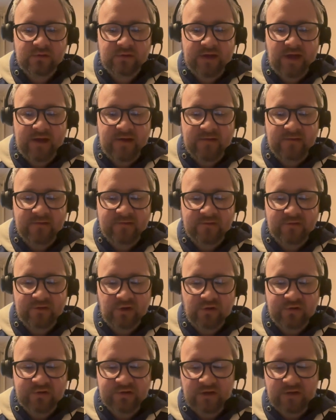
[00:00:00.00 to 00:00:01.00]
kind to
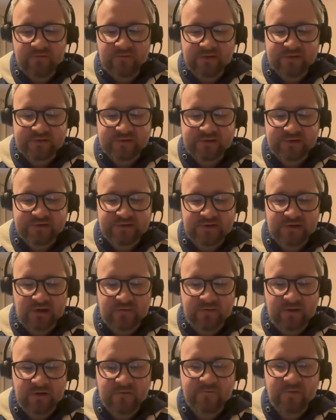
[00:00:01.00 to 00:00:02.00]
Leon King this season.
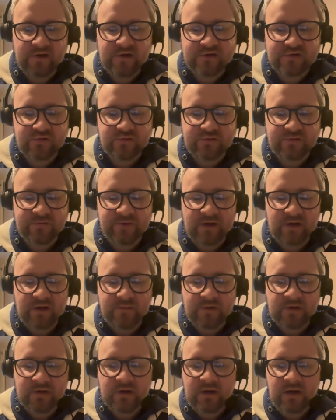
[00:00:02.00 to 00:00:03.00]
I think for his own
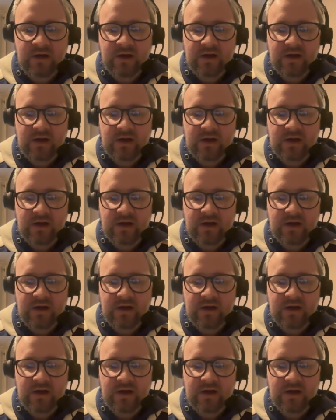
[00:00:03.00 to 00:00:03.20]
development,